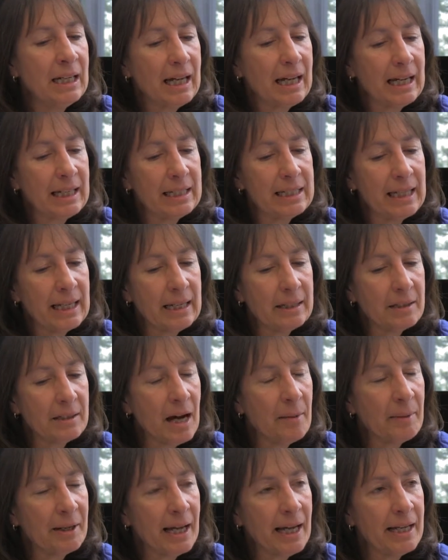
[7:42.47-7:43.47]
and Dan
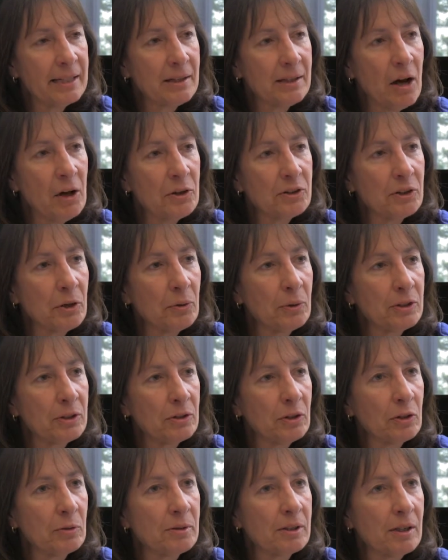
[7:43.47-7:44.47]
Daman has also in
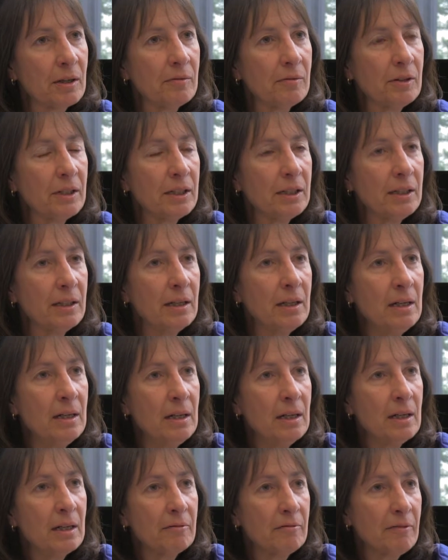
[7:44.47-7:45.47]
terms of the
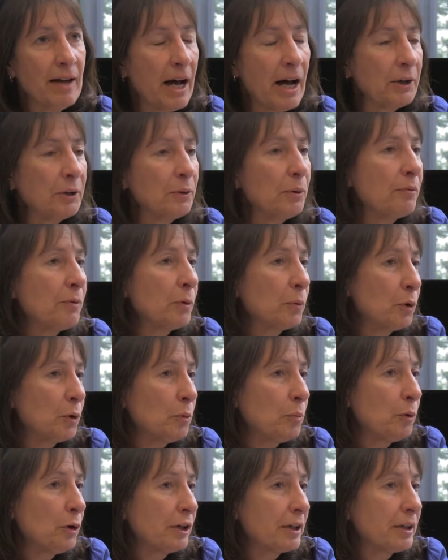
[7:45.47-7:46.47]
value of the
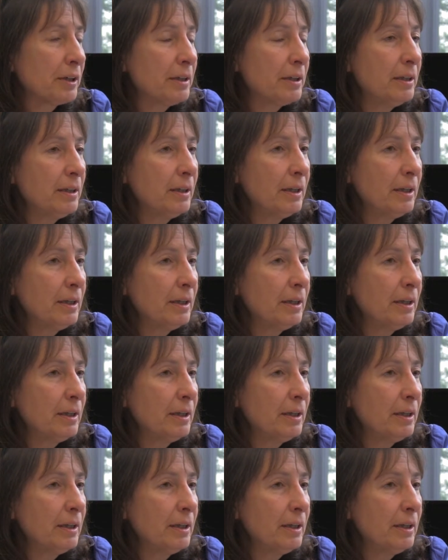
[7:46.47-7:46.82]
rubric